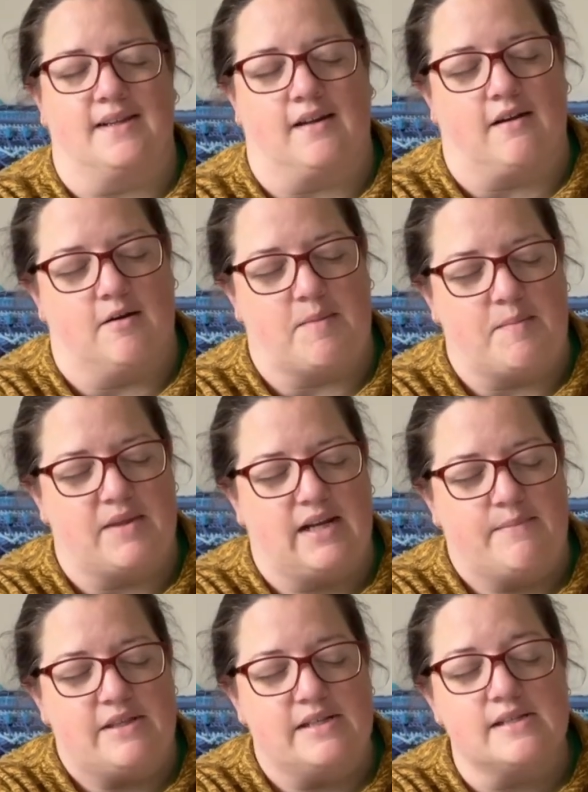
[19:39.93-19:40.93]
I can't remember the
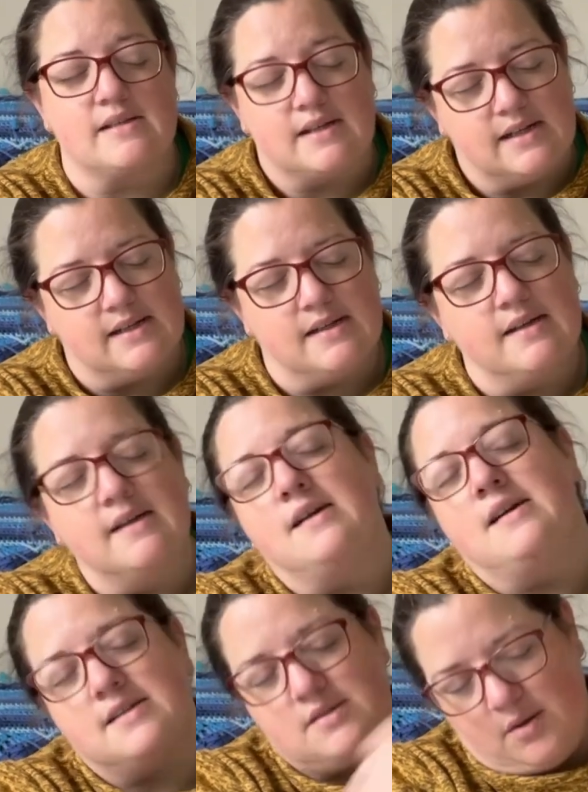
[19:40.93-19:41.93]
name of the designer,
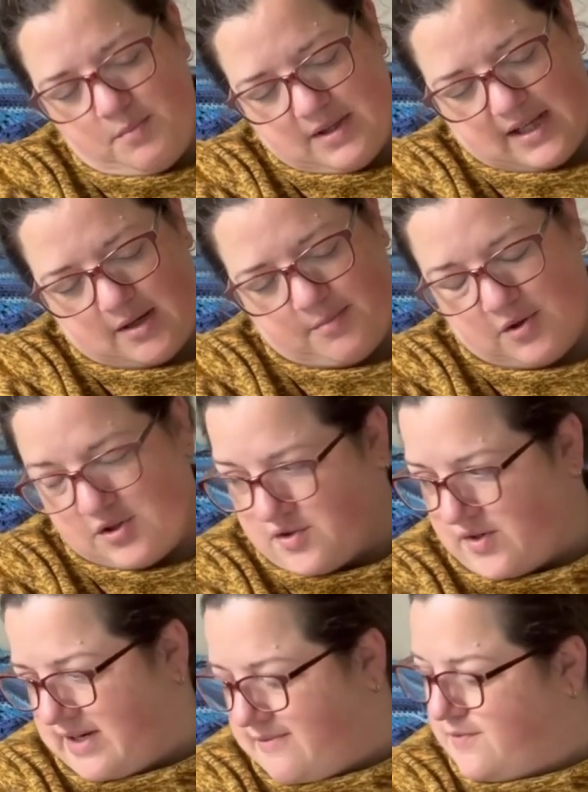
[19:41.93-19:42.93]
so I'll put that up on the
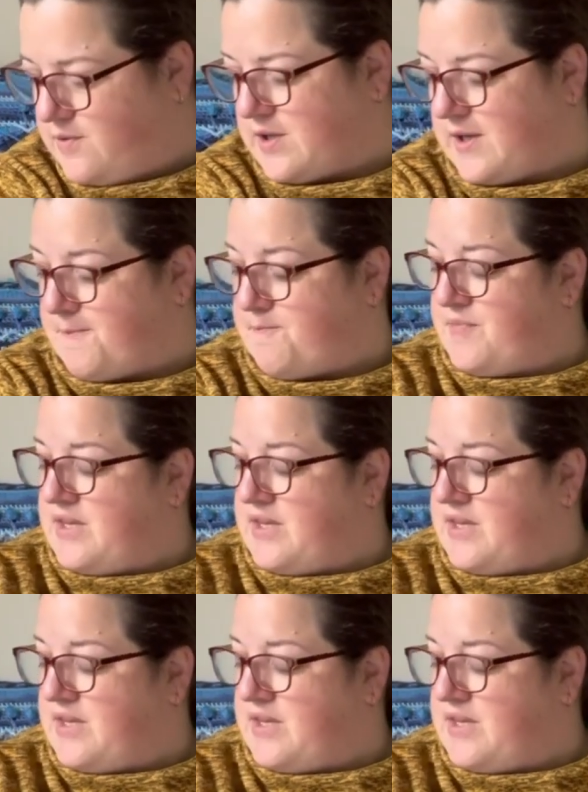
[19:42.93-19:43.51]
screen for you.